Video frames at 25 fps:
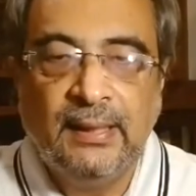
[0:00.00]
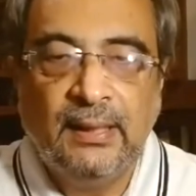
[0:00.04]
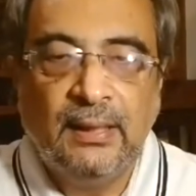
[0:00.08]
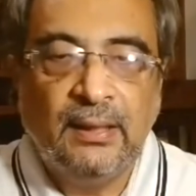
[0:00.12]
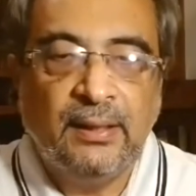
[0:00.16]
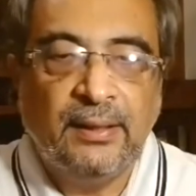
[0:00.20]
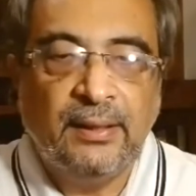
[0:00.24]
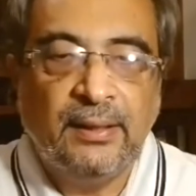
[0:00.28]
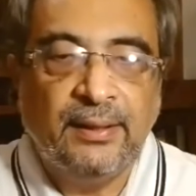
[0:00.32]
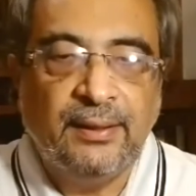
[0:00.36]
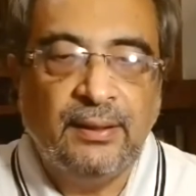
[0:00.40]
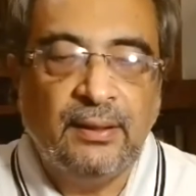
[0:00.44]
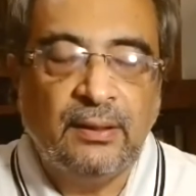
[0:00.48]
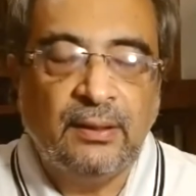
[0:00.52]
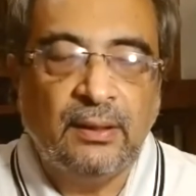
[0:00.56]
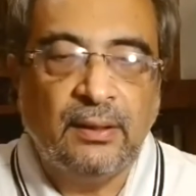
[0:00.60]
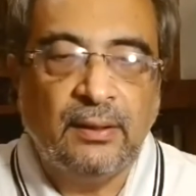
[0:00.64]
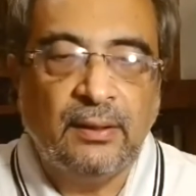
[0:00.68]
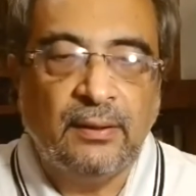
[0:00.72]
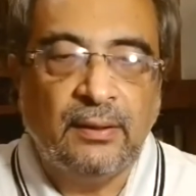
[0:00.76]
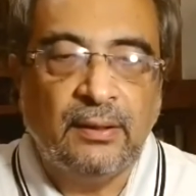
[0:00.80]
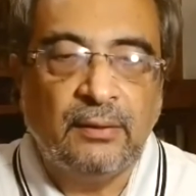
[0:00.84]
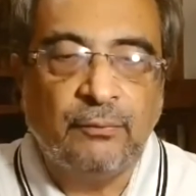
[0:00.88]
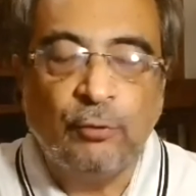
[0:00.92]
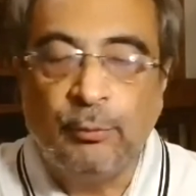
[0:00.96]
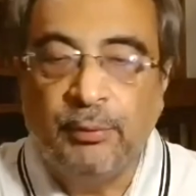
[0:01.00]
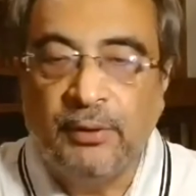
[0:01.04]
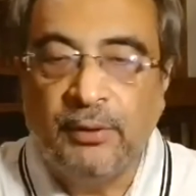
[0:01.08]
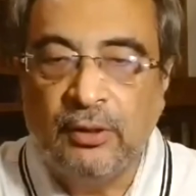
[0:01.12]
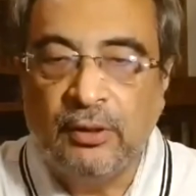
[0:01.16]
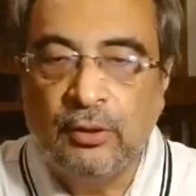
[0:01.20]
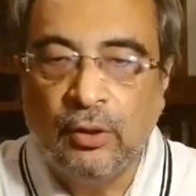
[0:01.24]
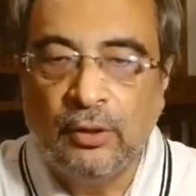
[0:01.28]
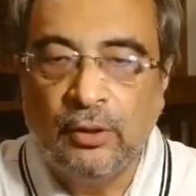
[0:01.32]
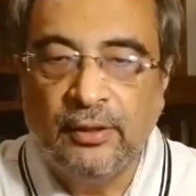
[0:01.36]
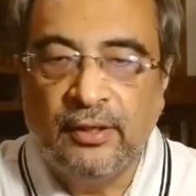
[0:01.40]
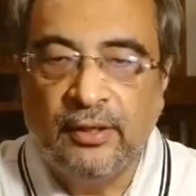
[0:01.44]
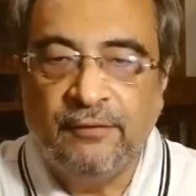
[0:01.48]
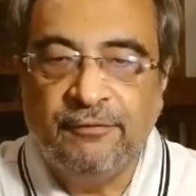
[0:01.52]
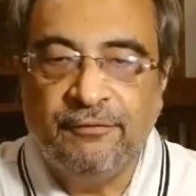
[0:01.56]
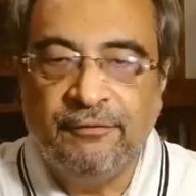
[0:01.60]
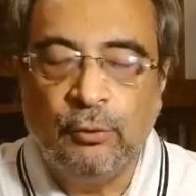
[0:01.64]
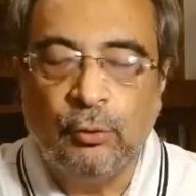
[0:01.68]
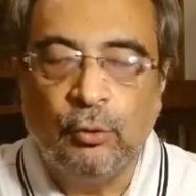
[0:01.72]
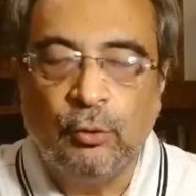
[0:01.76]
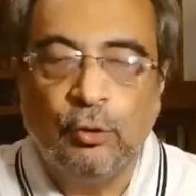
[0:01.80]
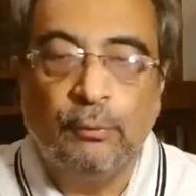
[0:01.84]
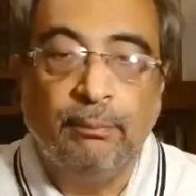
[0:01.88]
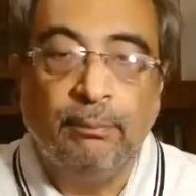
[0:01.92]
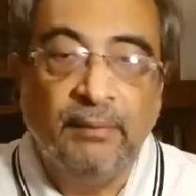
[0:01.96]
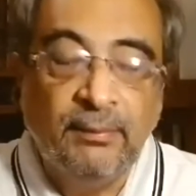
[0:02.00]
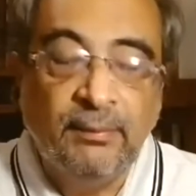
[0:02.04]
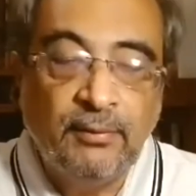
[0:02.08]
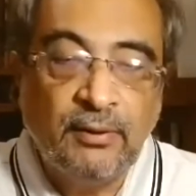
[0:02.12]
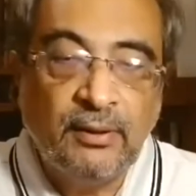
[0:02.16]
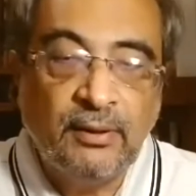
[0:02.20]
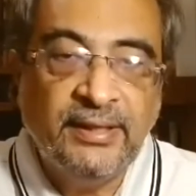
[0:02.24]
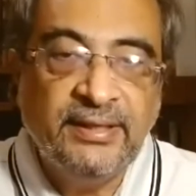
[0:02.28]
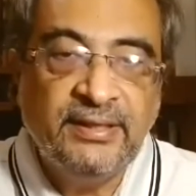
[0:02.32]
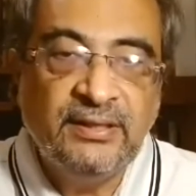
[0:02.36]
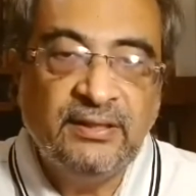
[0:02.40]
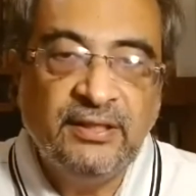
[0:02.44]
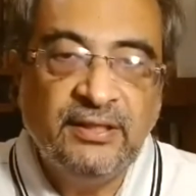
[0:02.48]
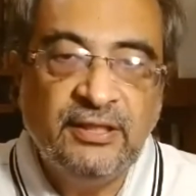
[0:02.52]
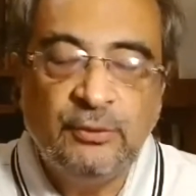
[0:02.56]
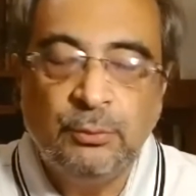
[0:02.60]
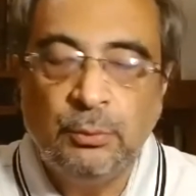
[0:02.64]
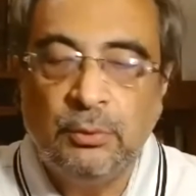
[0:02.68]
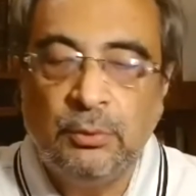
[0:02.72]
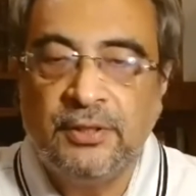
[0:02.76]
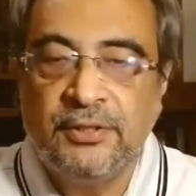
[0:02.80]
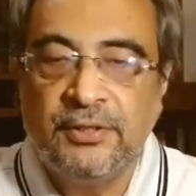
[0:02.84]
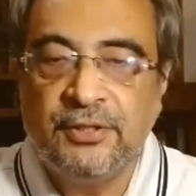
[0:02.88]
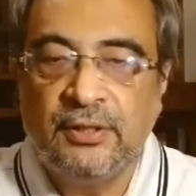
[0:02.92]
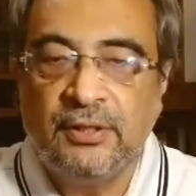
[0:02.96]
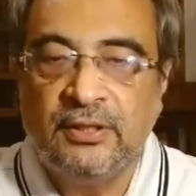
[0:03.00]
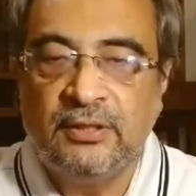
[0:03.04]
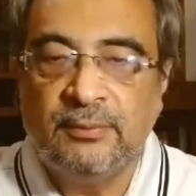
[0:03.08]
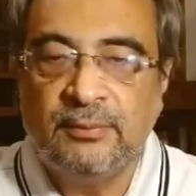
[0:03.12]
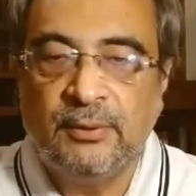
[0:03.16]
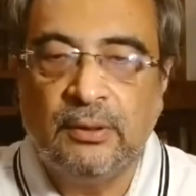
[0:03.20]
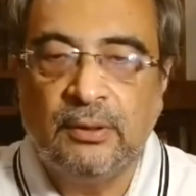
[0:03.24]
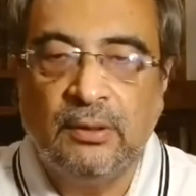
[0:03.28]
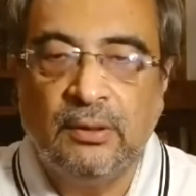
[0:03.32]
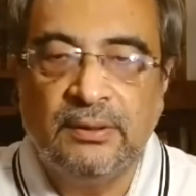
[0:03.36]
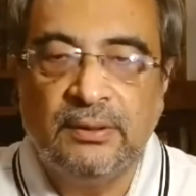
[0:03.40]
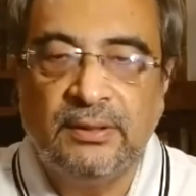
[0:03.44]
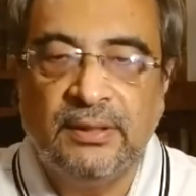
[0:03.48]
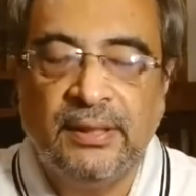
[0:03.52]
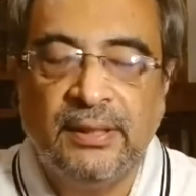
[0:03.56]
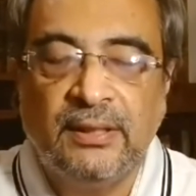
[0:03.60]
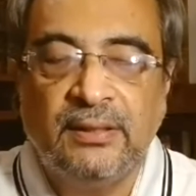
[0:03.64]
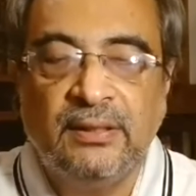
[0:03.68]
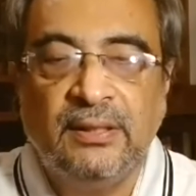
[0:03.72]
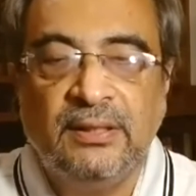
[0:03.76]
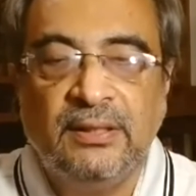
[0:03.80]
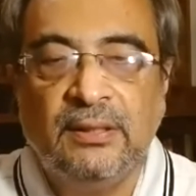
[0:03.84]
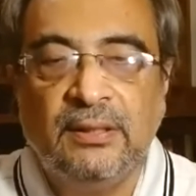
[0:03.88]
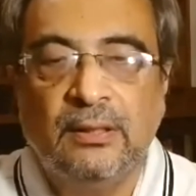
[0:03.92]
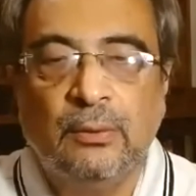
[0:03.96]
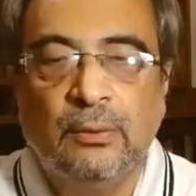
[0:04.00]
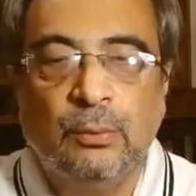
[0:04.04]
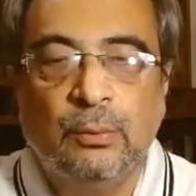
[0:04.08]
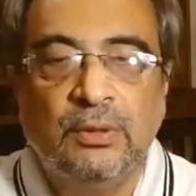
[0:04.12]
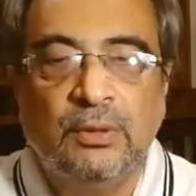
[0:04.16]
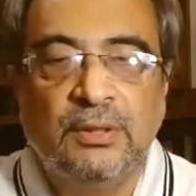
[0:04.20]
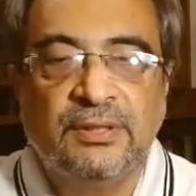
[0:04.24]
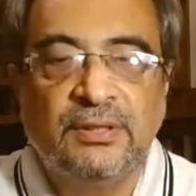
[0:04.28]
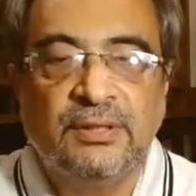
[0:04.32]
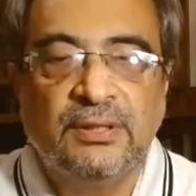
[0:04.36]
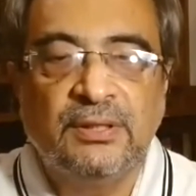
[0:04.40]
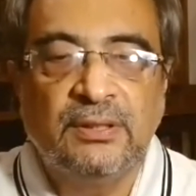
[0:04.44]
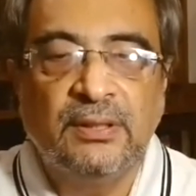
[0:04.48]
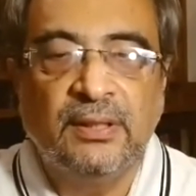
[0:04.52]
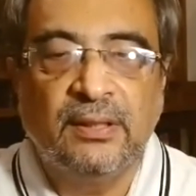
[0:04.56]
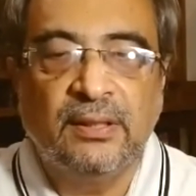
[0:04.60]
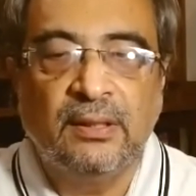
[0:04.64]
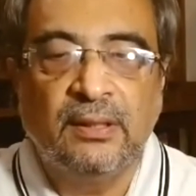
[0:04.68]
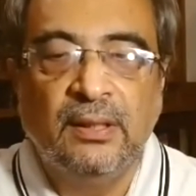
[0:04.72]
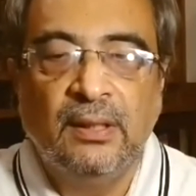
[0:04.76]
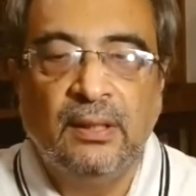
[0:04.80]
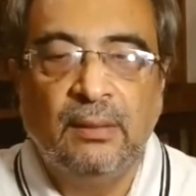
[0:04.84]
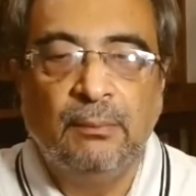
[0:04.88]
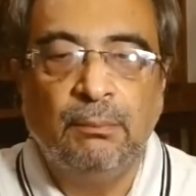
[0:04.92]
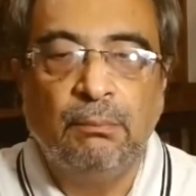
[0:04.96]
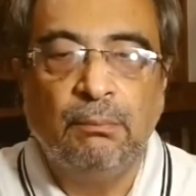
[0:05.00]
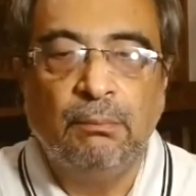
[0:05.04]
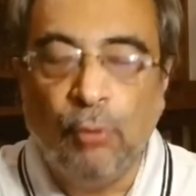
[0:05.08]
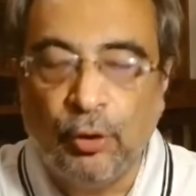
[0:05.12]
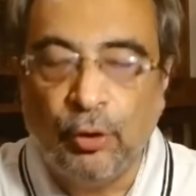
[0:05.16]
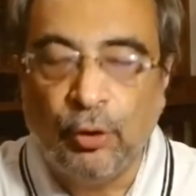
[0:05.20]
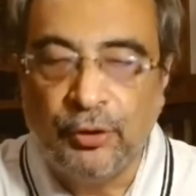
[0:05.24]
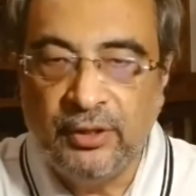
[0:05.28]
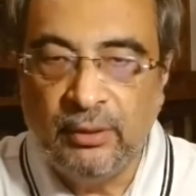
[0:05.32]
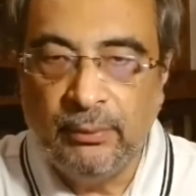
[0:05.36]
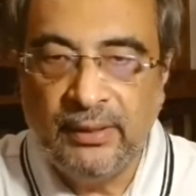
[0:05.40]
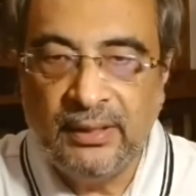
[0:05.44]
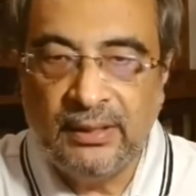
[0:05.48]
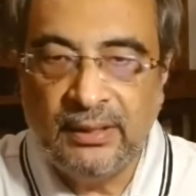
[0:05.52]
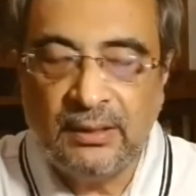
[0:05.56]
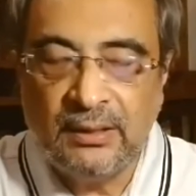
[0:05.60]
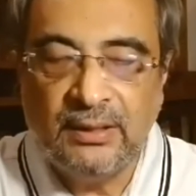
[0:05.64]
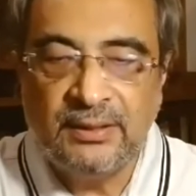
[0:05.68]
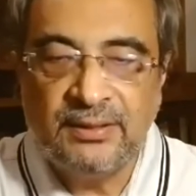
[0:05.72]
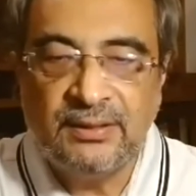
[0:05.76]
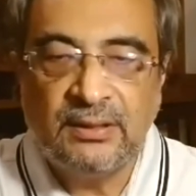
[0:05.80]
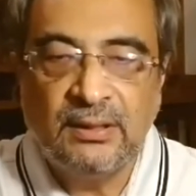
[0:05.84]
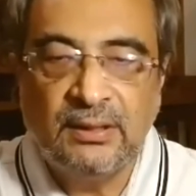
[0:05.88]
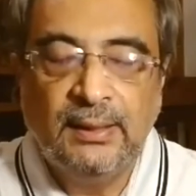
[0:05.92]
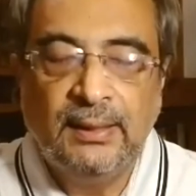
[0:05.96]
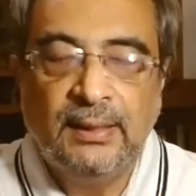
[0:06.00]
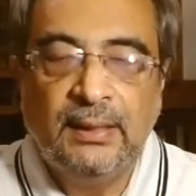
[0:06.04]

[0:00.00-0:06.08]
And uh, it would be good if you could memorize these verses because they, these are the verses that motivate us.